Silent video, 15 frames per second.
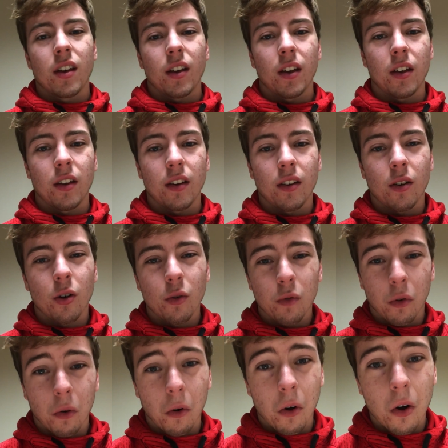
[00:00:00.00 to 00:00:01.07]
And
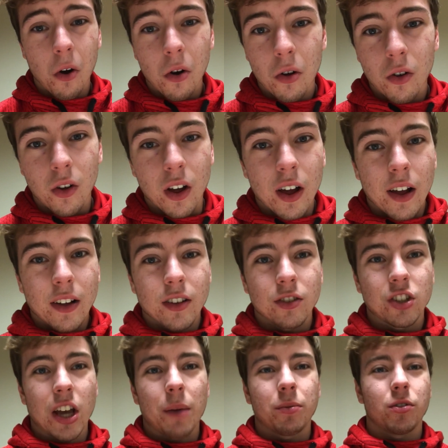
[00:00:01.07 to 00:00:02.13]
overall,
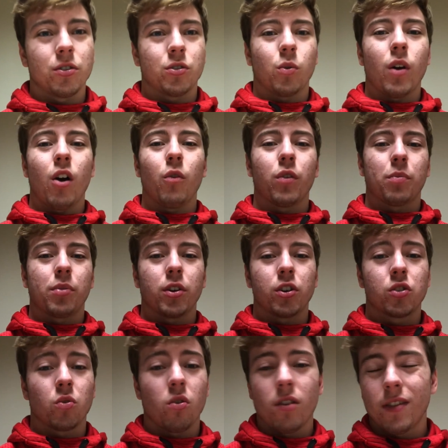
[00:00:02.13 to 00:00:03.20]
chapter 12 is pretty
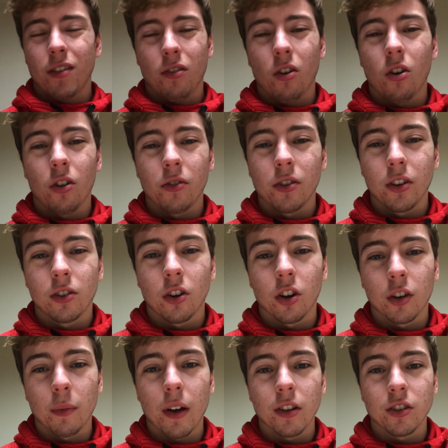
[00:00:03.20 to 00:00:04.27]
short, and that's all it really
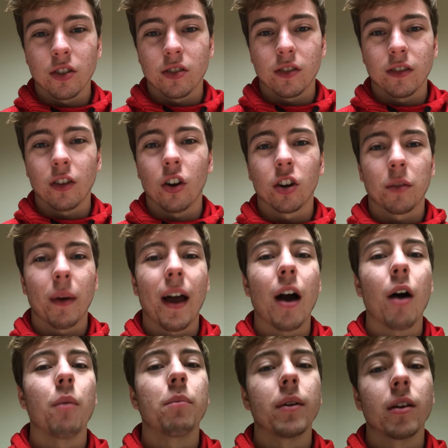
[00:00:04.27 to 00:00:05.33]
talked about. Just talks about
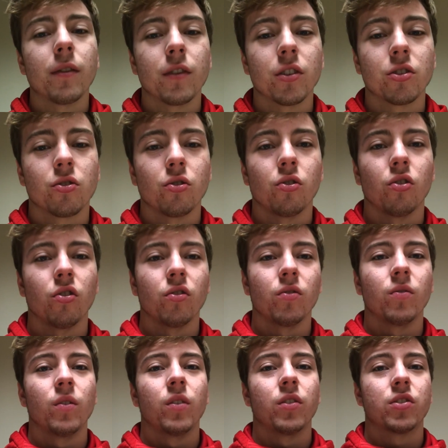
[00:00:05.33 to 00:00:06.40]
how beneficial
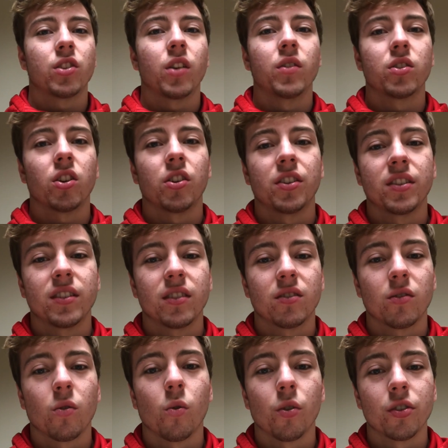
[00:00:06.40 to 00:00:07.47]
the service learning
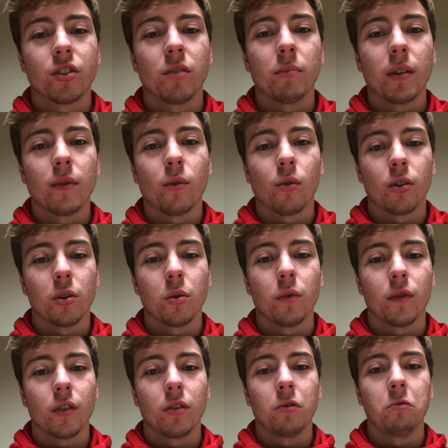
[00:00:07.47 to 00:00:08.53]
system course could be for you
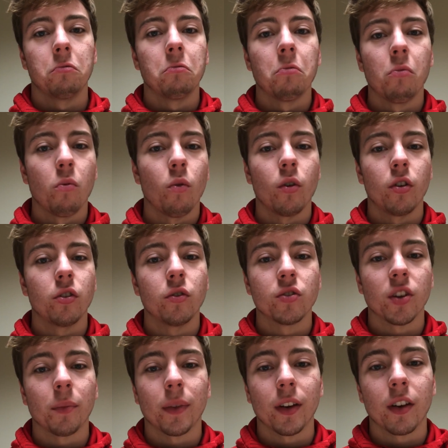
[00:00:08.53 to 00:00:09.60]
if you want to do
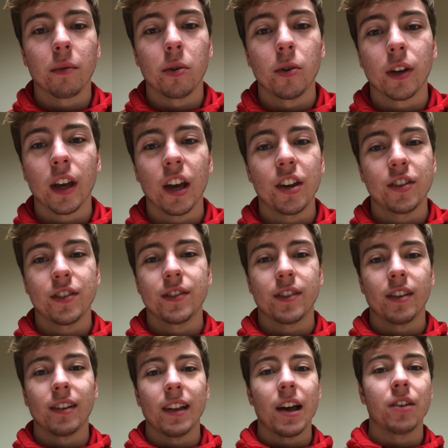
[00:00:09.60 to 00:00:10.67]
something in communications
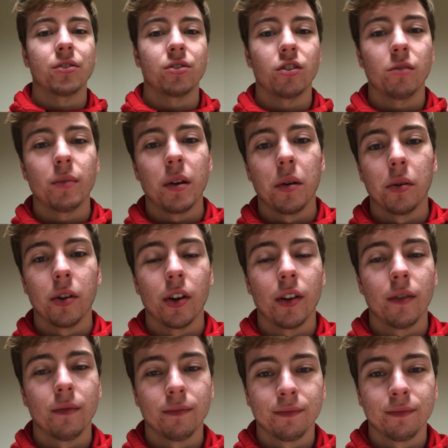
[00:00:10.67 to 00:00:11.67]
that allows you to be able to